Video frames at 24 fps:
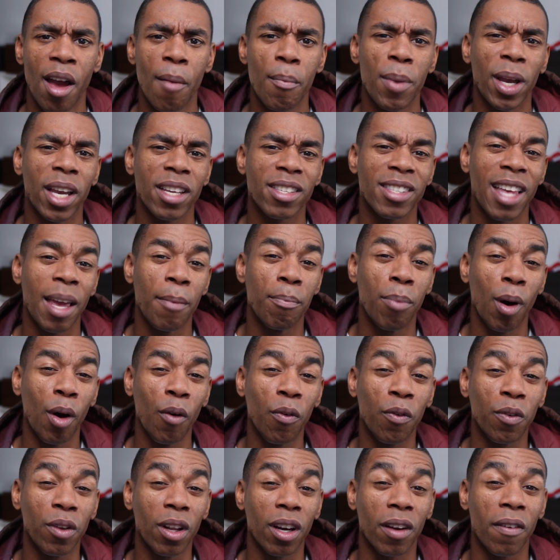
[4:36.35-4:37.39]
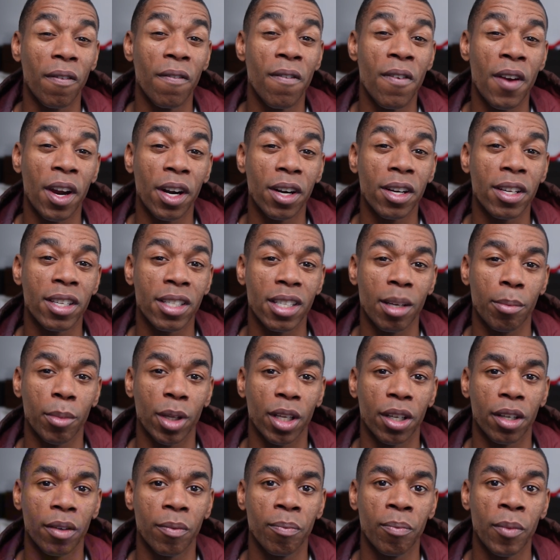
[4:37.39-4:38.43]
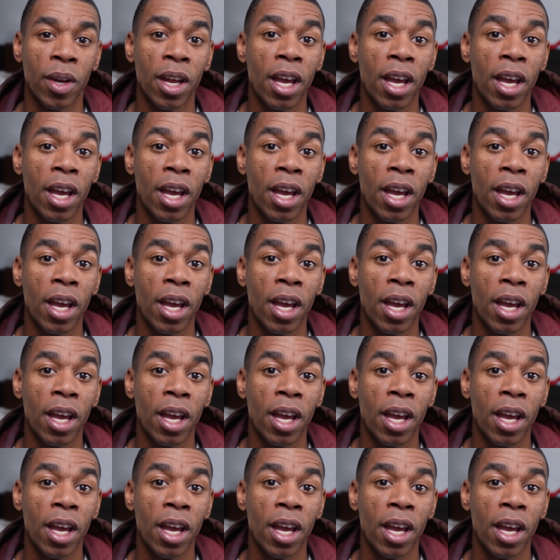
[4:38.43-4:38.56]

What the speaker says: because they both look very similar.